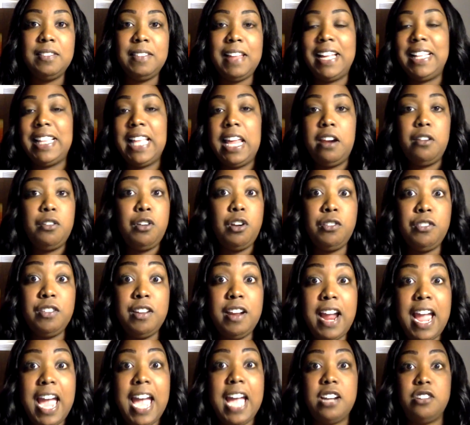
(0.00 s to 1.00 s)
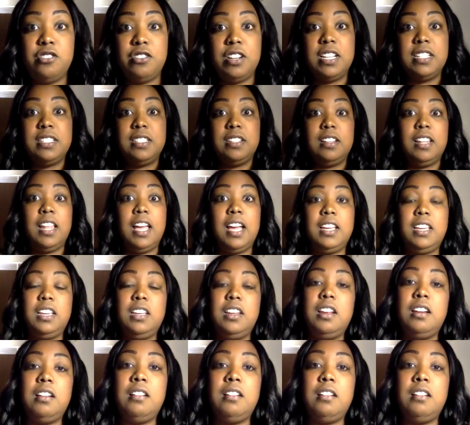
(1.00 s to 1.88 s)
Like they don't know their address. They're like,